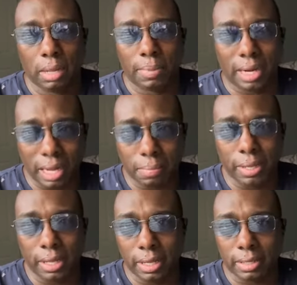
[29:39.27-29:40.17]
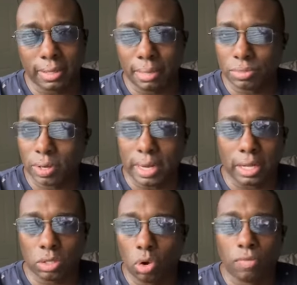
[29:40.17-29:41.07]
But I'm trying
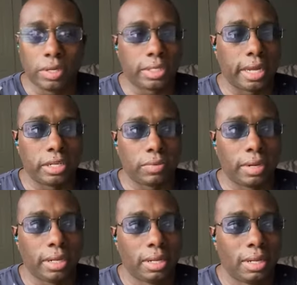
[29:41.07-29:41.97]
not to over exaggerate.